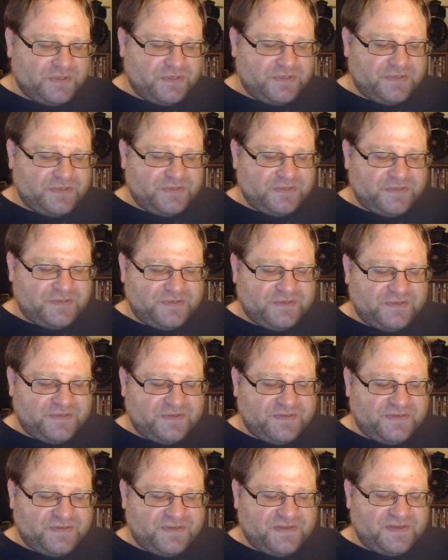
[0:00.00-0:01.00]

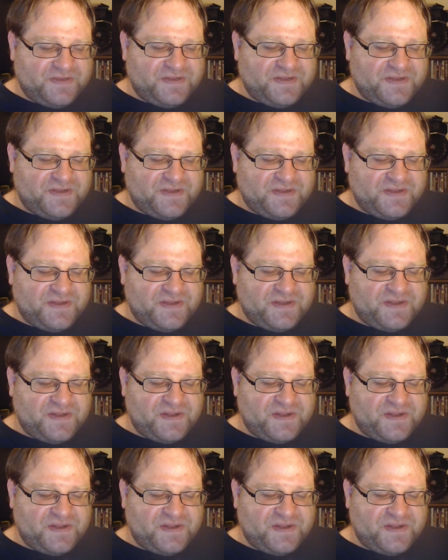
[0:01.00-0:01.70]
(no one is talking)